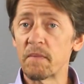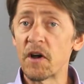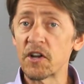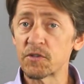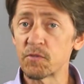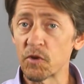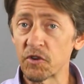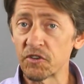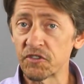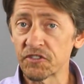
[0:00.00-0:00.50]

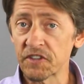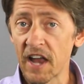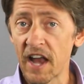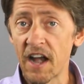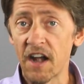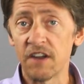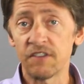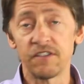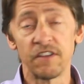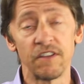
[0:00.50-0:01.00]
much more
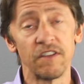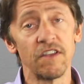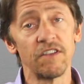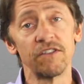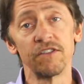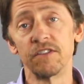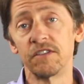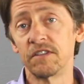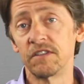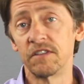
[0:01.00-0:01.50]
scarce than
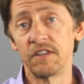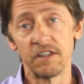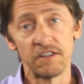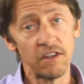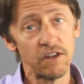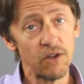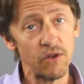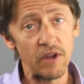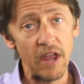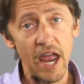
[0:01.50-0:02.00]
these
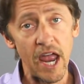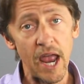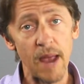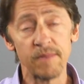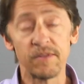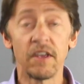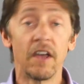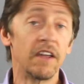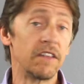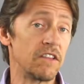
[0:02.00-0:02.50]
Nintendo
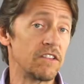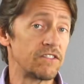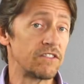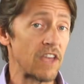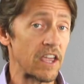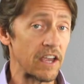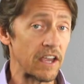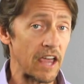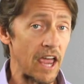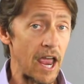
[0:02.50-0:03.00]
games, these
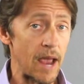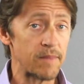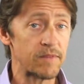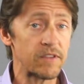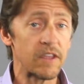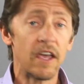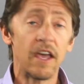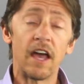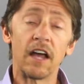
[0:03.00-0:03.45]
Sega games,